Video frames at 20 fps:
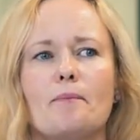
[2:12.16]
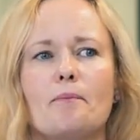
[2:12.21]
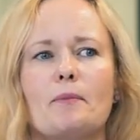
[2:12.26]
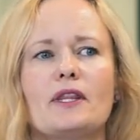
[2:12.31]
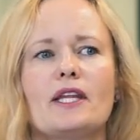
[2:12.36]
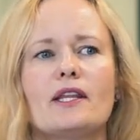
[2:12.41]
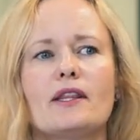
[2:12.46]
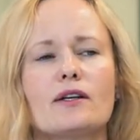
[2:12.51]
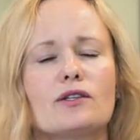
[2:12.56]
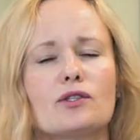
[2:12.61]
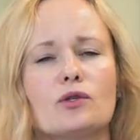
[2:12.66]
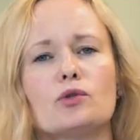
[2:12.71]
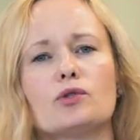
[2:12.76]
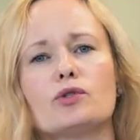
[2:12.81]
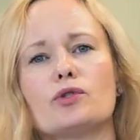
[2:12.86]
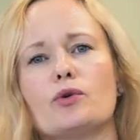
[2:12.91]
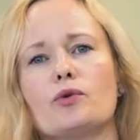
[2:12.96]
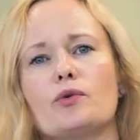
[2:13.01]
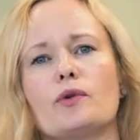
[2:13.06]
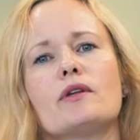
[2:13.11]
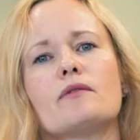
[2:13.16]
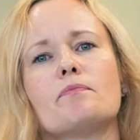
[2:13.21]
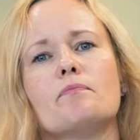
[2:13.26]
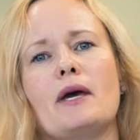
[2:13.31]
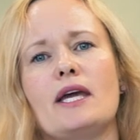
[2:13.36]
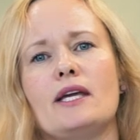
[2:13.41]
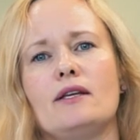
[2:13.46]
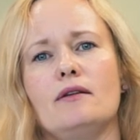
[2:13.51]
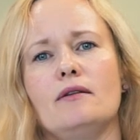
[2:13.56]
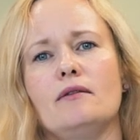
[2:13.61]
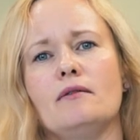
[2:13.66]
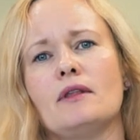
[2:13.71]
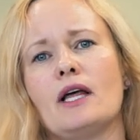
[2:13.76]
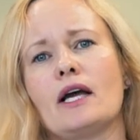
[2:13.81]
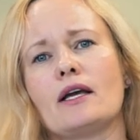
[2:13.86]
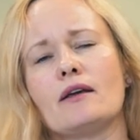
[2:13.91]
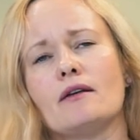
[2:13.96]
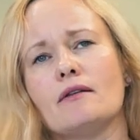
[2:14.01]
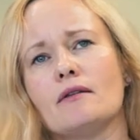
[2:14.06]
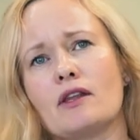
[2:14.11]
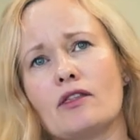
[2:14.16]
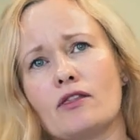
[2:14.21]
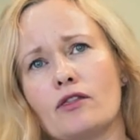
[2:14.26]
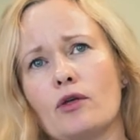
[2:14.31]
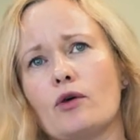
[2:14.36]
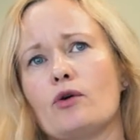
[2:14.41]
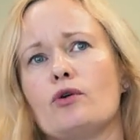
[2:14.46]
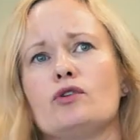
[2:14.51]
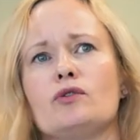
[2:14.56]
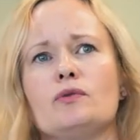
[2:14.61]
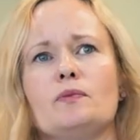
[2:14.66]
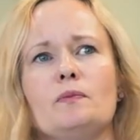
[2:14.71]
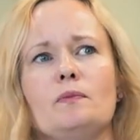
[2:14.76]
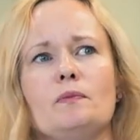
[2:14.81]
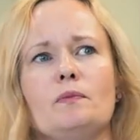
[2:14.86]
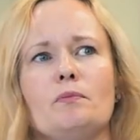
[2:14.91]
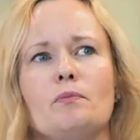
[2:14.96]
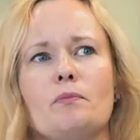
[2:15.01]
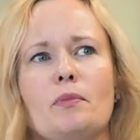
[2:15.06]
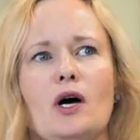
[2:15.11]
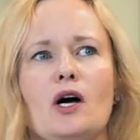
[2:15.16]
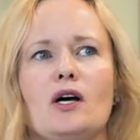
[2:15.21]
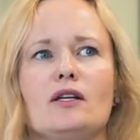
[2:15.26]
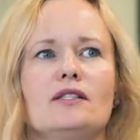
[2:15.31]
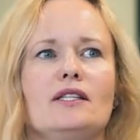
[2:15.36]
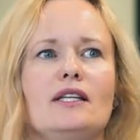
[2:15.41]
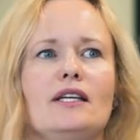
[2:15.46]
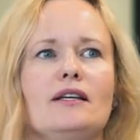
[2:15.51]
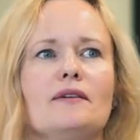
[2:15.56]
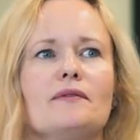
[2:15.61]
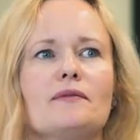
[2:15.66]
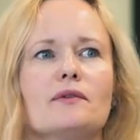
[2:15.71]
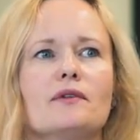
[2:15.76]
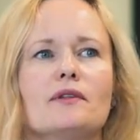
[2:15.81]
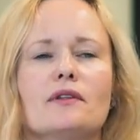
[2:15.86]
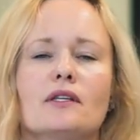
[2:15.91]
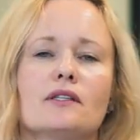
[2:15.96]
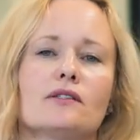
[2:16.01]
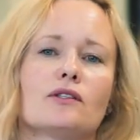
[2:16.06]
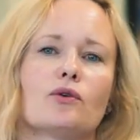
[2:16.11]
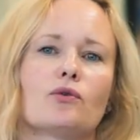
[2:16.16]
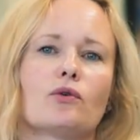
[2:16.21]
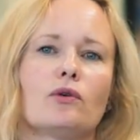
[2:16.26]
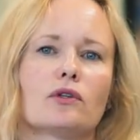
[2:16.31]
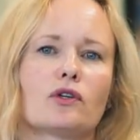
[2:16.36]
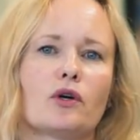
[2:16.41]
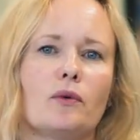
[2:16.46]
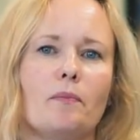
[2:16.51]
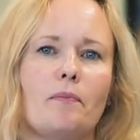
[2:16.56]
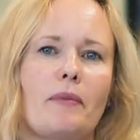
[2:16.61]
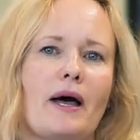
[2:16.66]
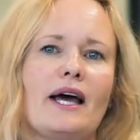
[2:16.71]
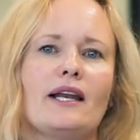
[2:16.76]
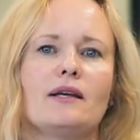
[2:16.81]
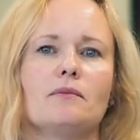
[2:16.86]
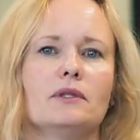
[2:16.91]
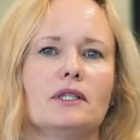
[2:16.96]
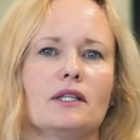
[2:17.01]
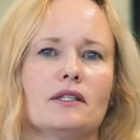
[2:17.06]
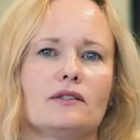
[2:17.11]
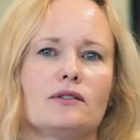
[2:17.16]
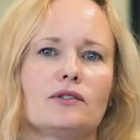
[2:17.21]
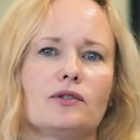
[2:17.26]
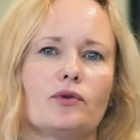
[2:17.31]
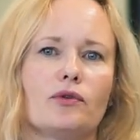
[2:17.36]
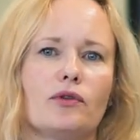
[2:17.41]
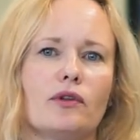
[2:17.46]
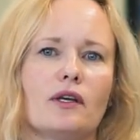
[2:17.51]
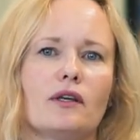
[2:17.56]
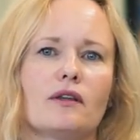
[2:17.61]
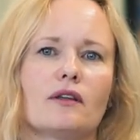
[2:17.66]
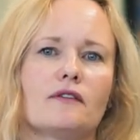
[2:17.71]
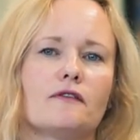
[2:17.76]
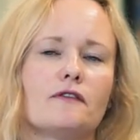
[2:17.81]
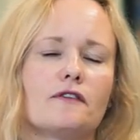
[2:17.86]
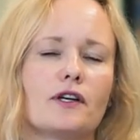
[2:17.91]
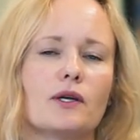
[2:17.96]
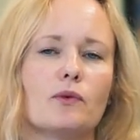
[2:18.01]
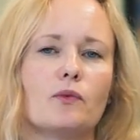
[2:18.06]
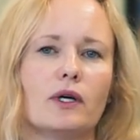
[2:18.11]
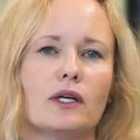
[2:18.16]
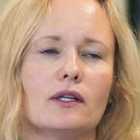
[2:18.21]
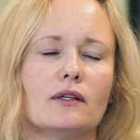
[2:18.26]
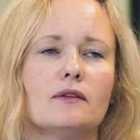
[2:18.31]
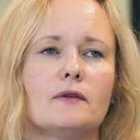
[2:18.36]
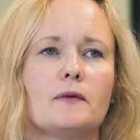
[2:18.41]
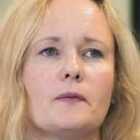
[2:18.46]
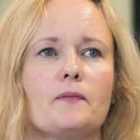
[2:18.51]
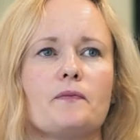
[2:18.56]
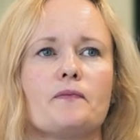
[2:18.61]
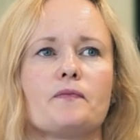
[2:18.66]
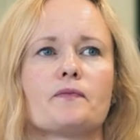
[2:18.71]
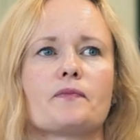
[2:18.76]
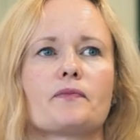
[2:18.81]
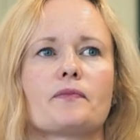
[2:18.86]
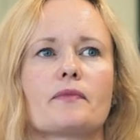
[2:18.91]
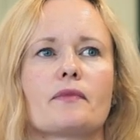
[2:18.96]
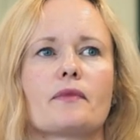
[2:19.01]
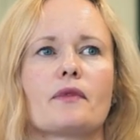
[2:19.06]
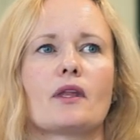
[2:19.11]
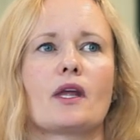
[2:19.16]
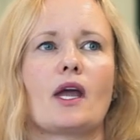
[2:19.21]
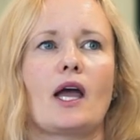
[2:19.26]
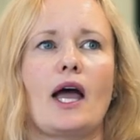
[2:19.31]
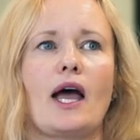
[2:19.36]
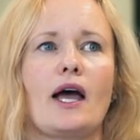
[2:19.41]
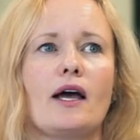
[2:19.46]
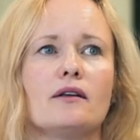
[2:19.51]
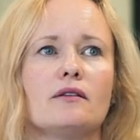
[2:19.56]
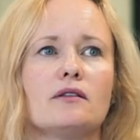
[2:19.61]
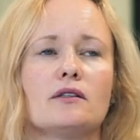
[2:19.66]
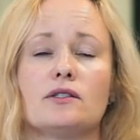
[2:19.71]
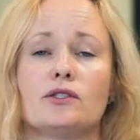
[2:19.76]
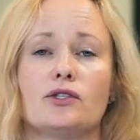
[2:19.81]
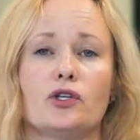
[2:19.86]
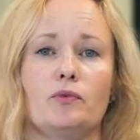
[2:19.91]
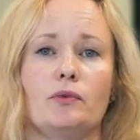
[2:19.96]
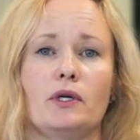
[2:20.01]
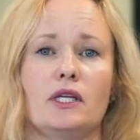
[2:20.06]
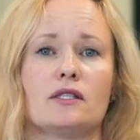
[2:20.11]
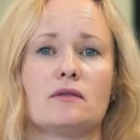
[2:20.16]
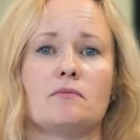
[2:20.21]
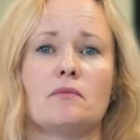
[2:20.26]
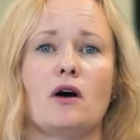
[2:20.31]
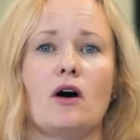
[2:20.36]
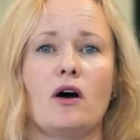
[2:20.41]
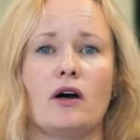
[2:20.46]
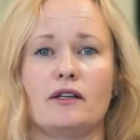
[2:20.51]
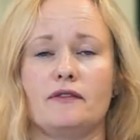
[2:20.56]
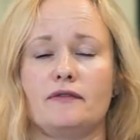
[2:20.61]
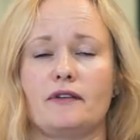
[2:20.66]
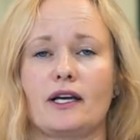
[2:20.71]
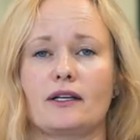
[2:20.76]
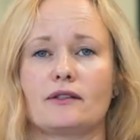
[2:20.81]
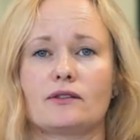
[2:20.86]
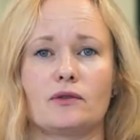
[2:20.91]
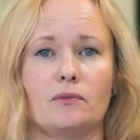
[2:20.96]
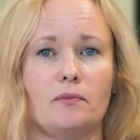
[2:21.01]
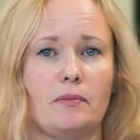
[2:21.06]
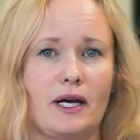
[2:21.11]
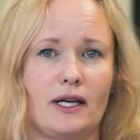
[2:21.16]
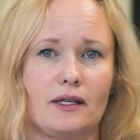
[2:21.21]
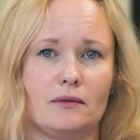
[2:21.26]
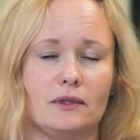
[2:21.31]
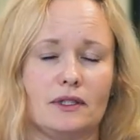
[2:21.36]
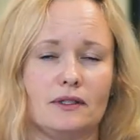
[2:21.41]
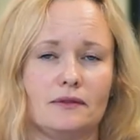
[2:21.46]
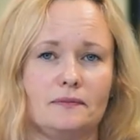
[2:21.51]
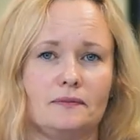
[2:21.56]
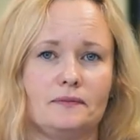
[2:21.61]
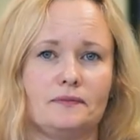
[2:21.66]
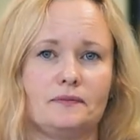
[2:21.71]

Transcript: But then there's also this a third party, the so-called compatibilist, who think that free will and determinism are in fact compatible.